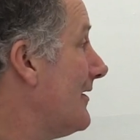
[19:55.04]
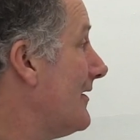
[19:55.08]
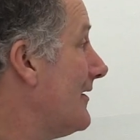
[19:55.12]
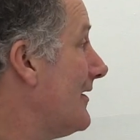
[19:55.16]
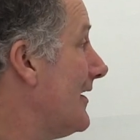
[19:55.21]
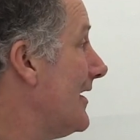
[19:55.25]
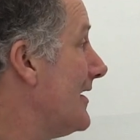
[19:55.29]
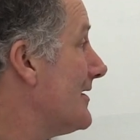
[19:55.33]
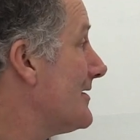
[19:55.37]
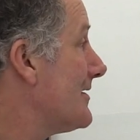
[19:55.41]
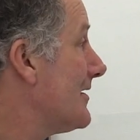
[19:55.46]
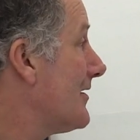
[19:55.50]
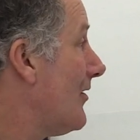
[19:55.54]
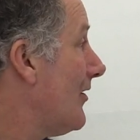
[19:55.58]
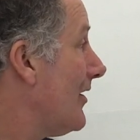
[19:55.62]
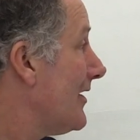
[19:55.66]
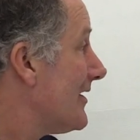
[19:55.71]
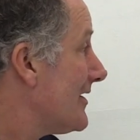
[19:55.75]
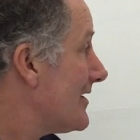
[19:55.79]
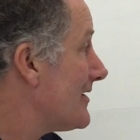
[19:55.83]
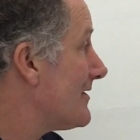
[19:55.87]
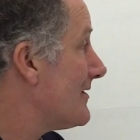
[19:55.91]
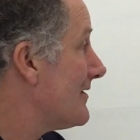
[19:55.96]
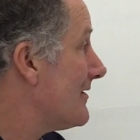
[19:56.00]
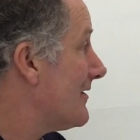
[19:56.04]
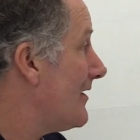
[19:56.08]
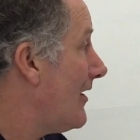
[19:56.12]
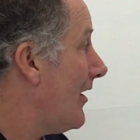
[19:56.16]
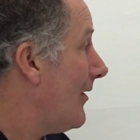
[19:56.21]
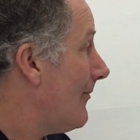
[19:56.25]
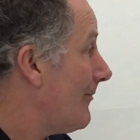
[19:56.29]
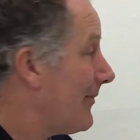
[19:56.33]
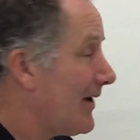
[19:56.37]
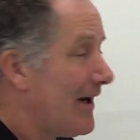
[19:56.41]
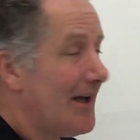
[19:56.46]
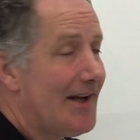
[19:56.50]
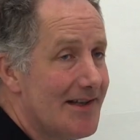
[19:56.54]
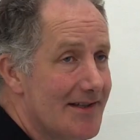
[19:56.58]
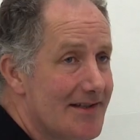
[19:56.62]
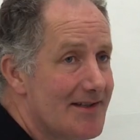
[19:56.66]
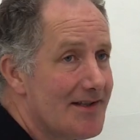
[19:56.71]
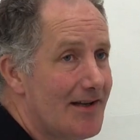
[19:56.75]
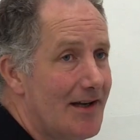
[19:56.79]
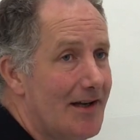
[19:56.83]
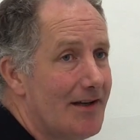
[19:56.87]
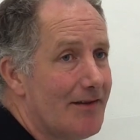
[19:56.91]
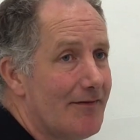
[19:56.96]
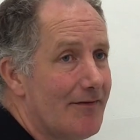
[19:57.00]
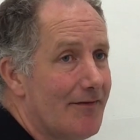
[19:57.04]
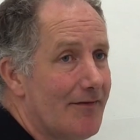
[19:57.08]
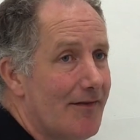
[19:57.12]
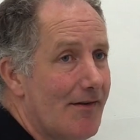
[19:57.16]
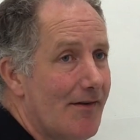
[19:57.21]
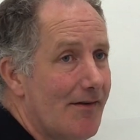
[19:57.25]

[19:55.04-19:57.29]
there's a kind of, I'm playing safe